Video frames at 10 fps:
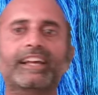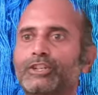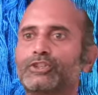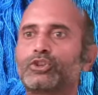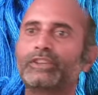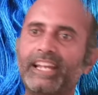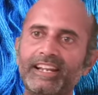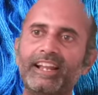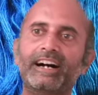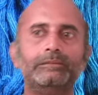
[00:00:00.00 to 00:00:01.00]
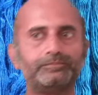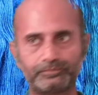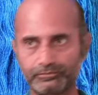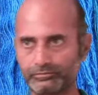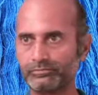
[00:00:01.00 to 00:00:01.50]
So then
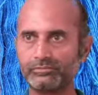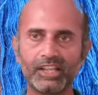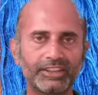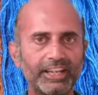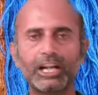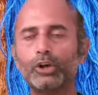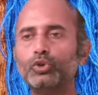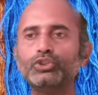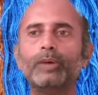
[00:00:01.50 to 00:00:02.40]
the cocoons are